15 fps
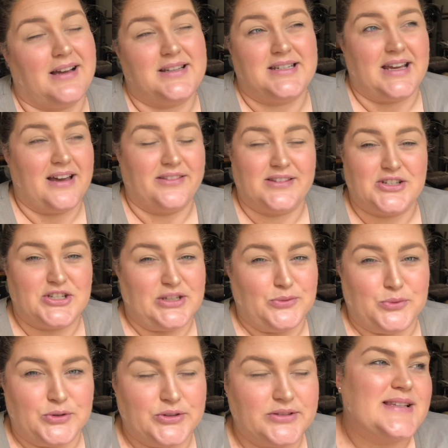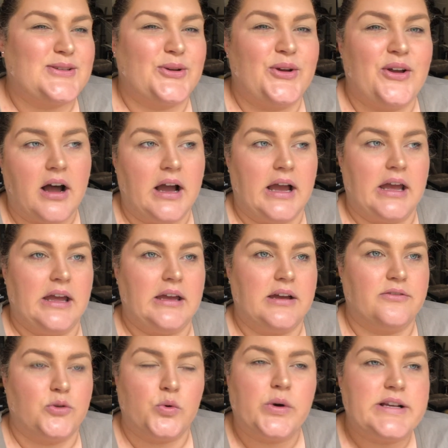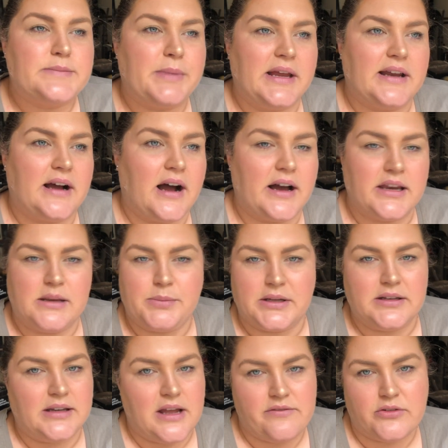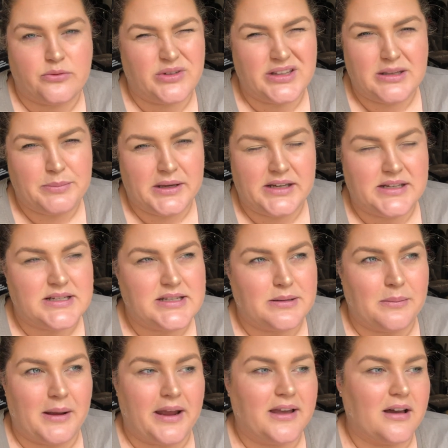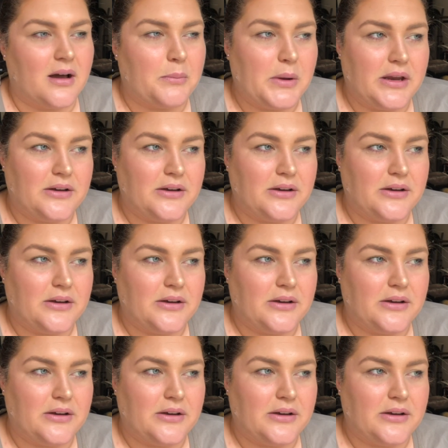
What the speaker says: I doubt that she would. So I have always been arty but never really been into makeup.